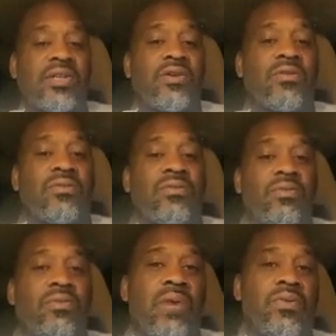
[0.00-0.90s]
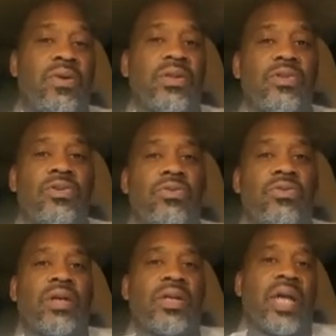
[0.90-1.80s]
So what I wanted to do,
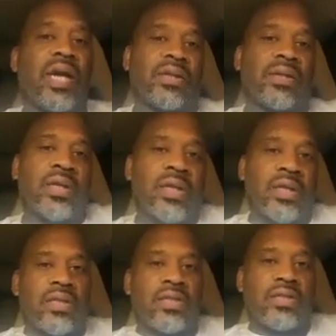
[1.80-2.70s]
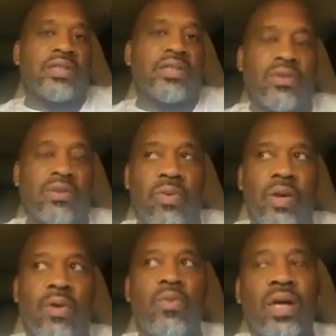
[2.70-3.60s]
Ron, like it's just a
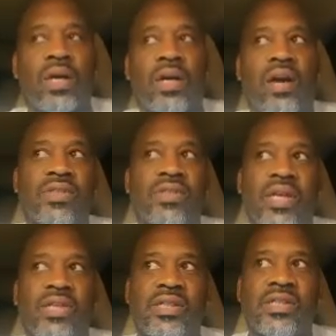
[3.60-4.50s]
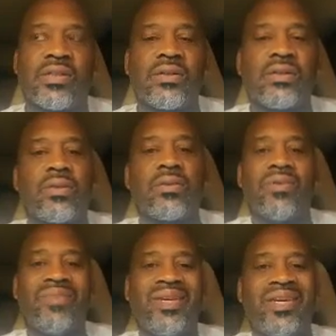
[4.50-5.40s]
one-on-one conversation
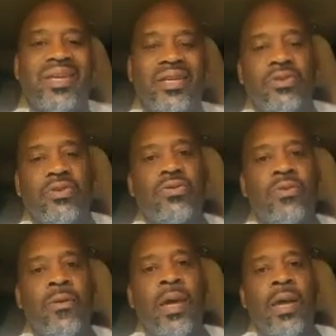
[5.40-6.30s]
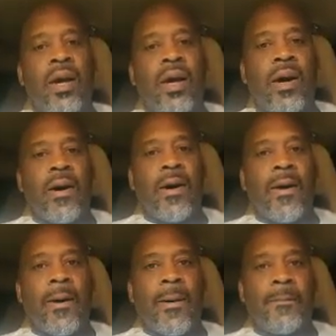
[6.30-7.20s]
with me and you,
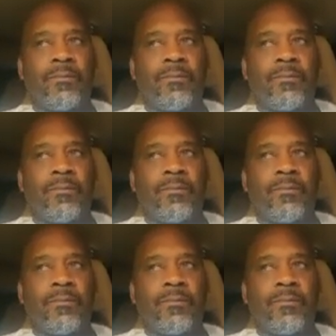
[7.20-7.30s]
uh,